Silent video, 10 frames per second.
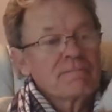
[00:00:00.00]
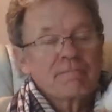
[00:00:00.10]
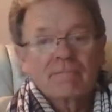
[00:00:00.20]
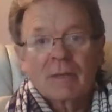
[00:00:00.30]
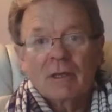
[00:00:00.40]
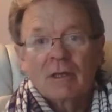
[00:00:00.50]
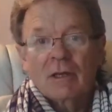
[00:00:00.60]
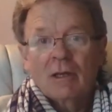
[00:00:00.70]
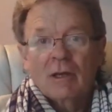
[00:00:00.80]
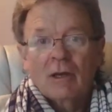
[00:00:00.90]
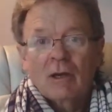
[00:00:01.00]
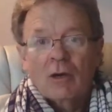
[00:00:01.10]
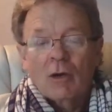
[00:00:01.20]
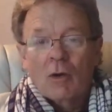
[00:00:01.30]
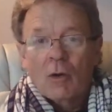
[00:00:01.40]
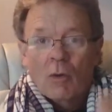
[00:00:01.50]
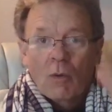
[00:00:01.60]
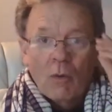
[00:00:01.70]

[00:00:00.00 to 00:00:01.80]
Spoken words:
Nothing is said.